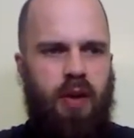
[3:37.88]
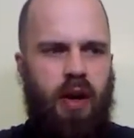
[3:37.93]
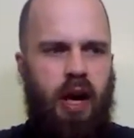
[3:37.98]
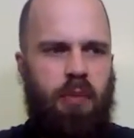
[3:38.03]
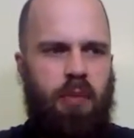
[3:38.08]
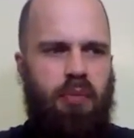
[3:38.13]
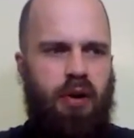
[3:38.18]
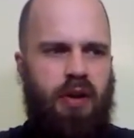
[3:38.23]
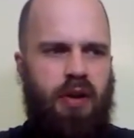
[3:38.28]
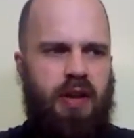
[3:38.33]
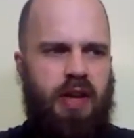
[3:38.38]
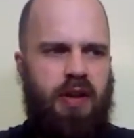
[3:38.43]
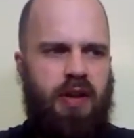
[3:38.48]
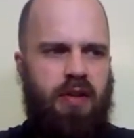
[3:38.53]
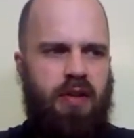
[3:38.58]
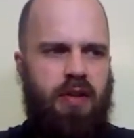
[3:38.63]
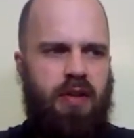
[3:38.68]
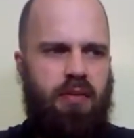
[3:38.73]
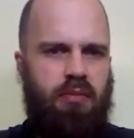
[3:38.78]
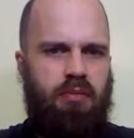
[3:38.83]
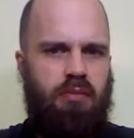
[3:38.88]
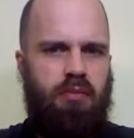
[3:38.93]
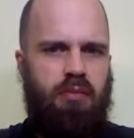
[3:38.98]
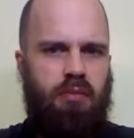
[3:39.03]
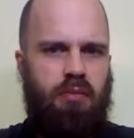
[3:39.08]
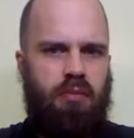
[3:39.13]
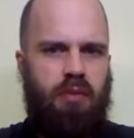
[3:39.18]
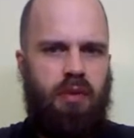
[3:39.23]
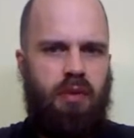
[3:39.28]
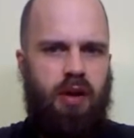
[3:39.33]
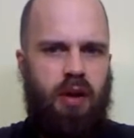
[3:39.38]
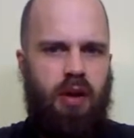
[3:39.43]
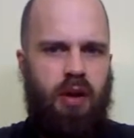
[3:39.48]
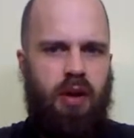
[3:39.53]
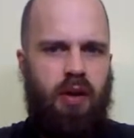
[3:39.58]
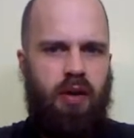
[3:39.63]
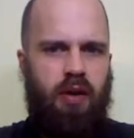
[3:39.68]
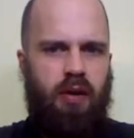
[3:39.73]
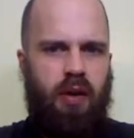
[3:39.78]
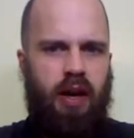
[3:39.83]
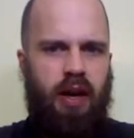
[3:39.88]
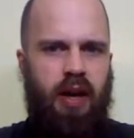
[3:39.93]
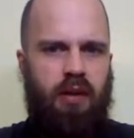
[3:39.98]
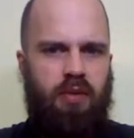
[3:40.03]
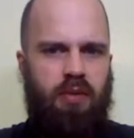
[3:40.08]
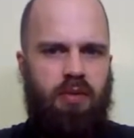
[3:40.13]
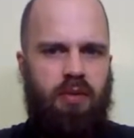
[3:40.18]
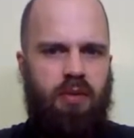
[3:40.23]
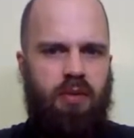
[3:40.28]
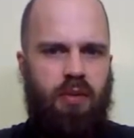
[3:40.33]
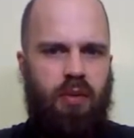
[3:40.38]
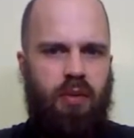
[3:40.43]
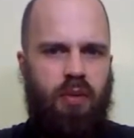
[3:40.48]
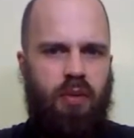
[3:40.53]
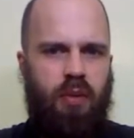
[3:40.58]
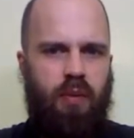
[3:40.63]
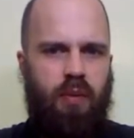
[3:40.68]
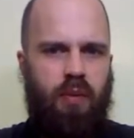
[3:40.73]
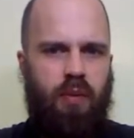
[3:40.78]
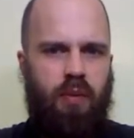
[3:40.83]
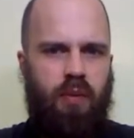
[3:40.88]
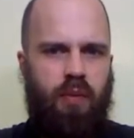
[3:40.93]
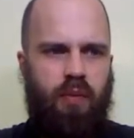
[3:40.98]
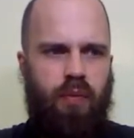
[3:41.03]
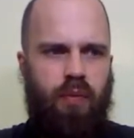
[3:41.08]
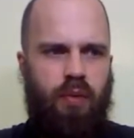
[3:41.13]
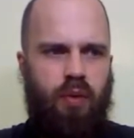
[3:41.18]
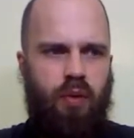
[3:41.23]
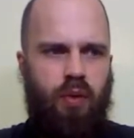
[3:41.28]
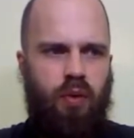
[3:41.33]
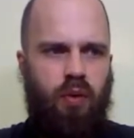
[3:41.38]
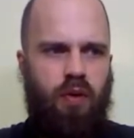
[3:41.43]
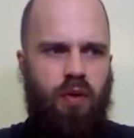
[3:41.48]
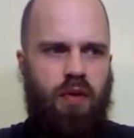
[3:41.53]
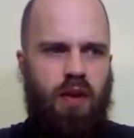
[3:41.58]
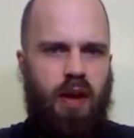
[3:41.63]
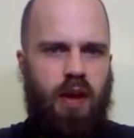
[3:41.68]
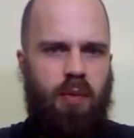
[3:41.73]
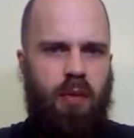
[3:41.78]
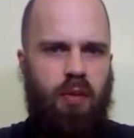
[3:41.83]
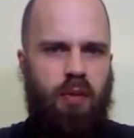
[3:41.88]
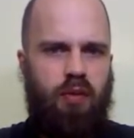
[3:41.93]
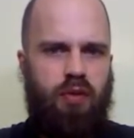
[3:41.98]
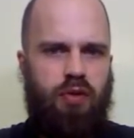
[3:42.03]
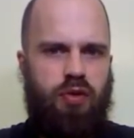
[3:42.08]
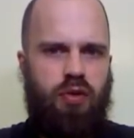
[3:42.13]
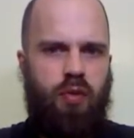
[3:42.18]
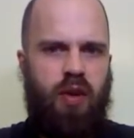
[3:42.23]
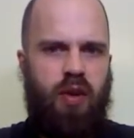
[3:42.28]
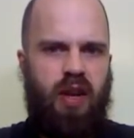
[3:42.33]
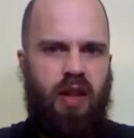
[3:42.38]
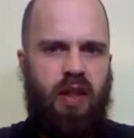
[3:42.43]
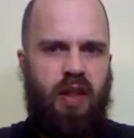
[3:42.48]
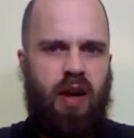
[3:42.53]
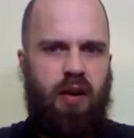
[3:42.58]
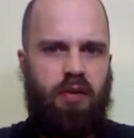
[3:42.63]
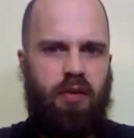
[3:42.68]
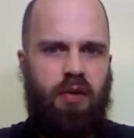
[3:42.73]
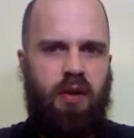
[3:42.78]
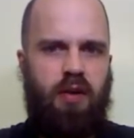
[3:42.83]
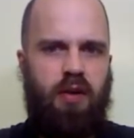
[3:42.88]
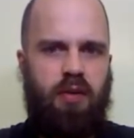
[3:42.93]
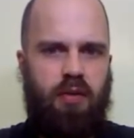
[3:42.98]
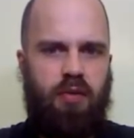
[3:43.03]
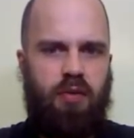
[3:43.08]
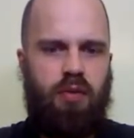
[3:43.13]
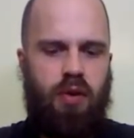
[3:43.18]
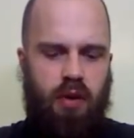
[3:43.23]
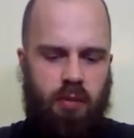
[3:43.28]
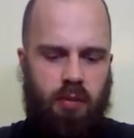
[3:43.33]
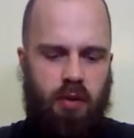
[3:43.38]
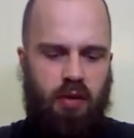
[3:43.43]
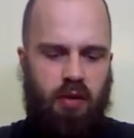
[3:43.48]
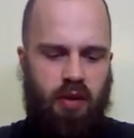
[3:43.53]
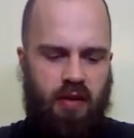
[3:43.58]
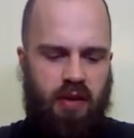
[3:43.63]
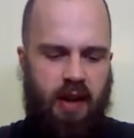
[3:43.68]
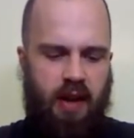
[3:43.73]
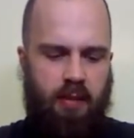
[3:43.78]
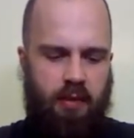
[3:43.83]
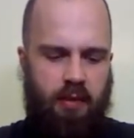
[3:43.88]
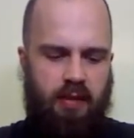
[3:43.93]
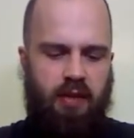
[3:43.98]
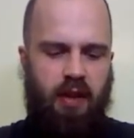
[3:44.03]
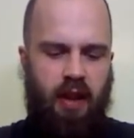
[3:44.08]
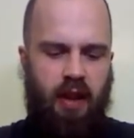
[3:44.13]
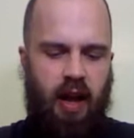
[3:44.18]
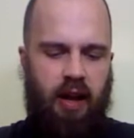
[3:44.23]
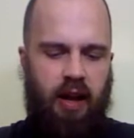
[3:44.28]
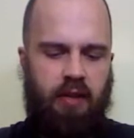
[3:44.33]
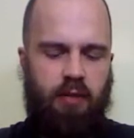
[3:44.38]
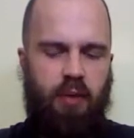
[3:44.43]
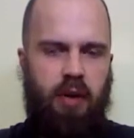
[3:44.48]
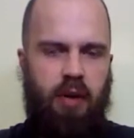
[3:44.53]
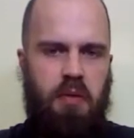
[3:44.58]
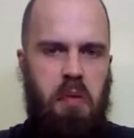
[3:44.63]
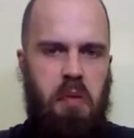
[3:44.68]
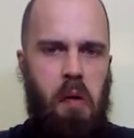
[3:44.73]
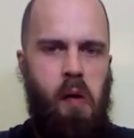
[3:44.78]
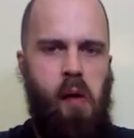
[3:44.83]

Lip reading: I put these, yeah, we'll say about 20,000, about the same as the last one.